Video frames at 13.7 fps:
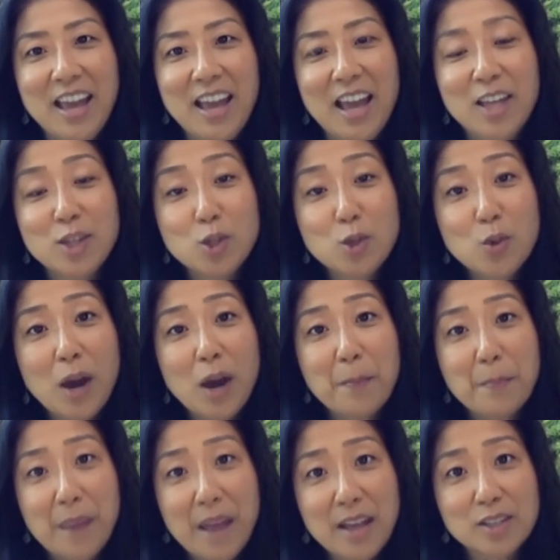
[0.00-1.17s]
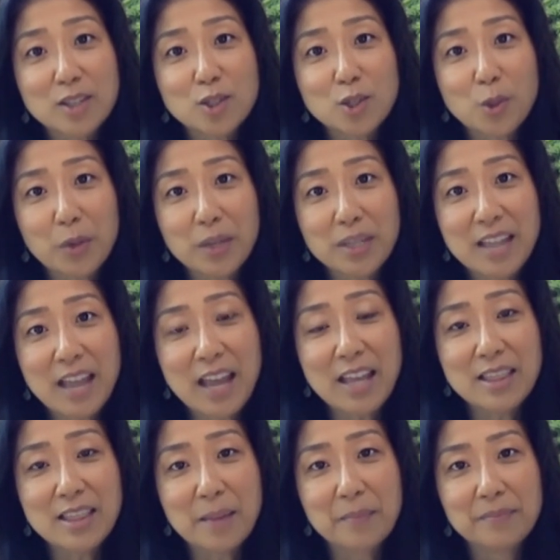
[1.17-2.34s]
and do our best to retain
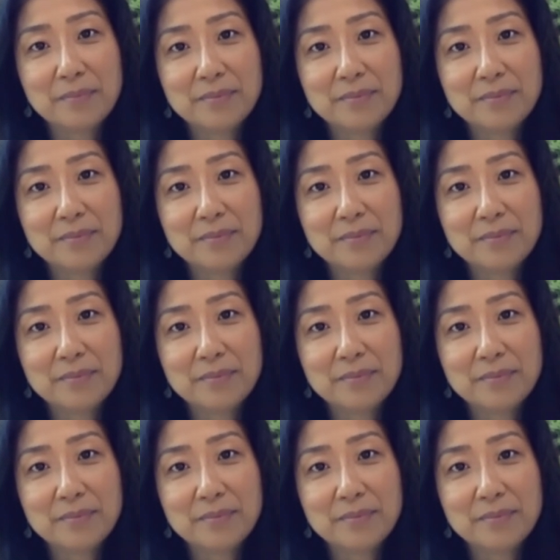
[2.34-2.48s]
them.